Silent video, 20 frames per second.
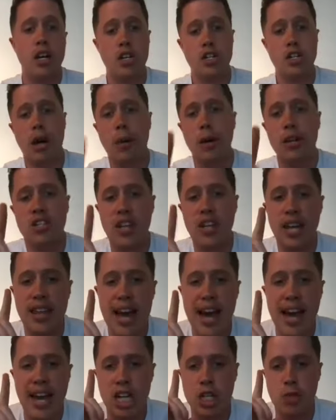So I would say
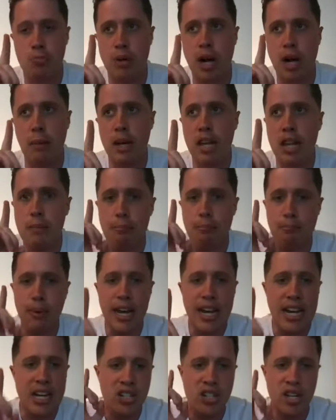that is probably the
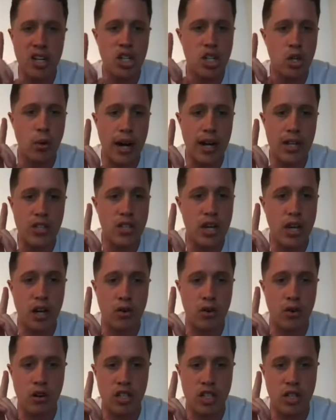biggest issue I see
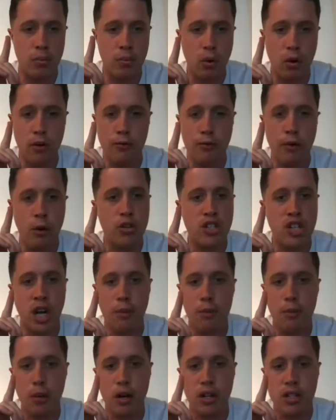across the board. Folks
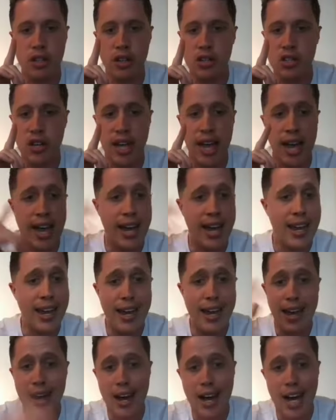come to us and they say, hey,
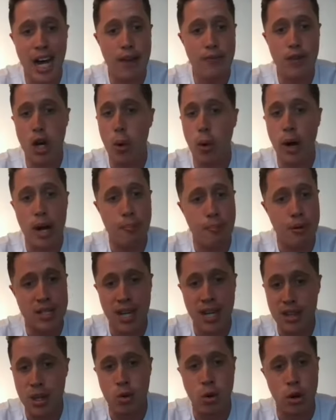I have no way to
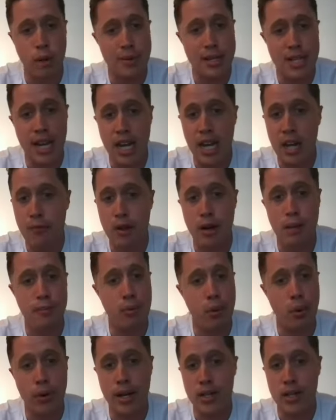protect the corporate data if an
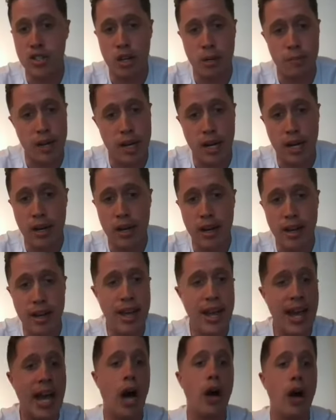employee is terminated.
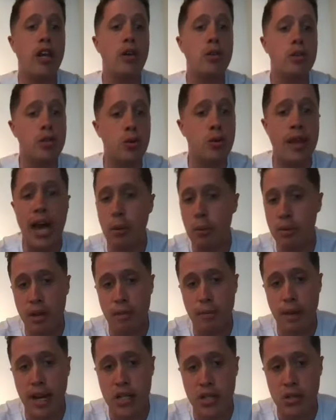How do you do that
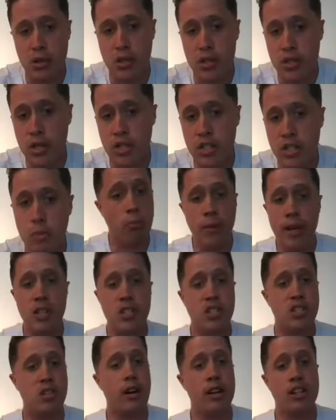within MaaS360? We
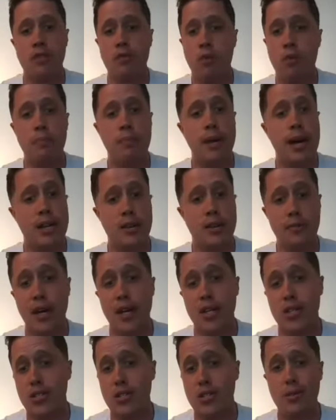could selective wipe that
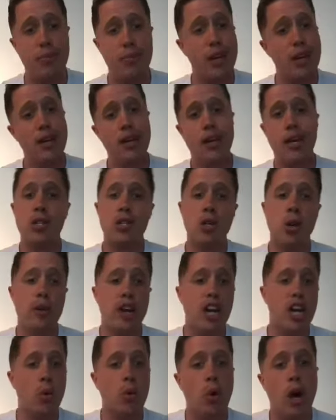device. It's
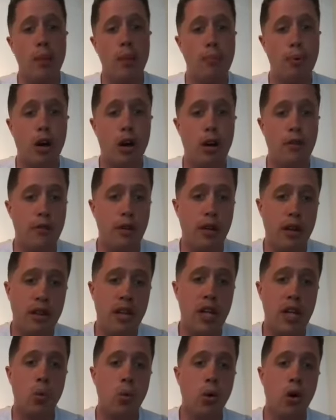only going to wipe off
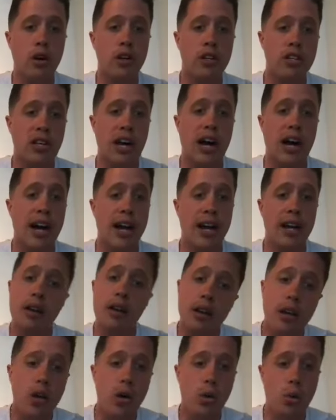the work
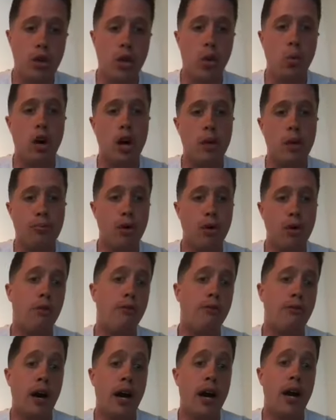side or the work
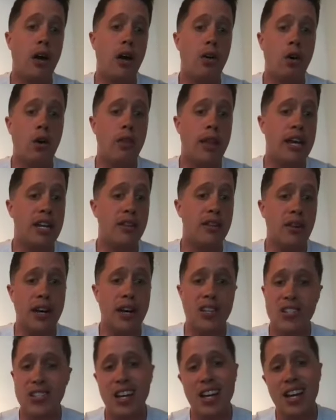profile on that
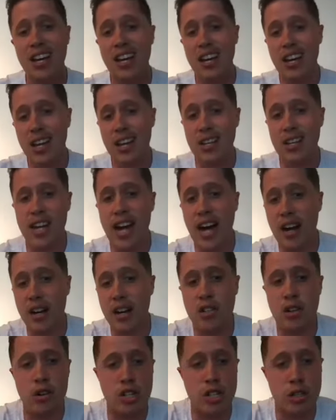device. It's not
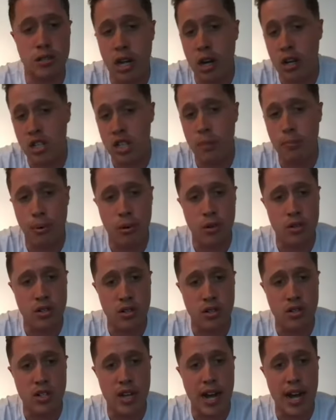going to touch the
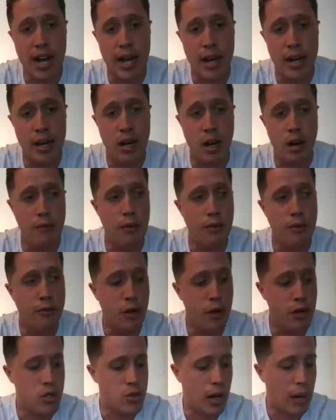personal side of the
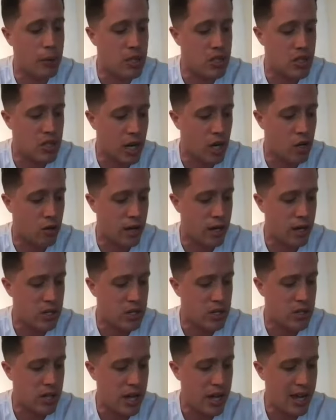phone. So I would say,
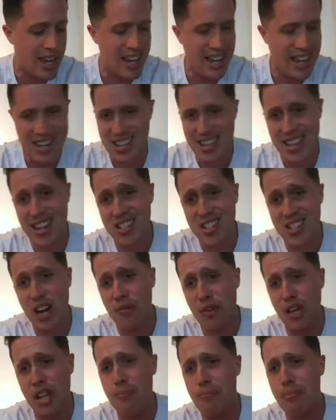Chris, that's
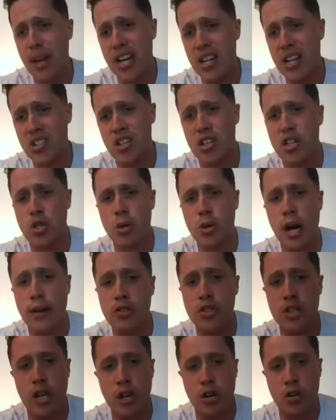definitely the biggest issue
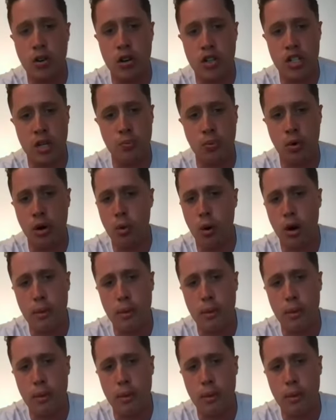I've seen across the board.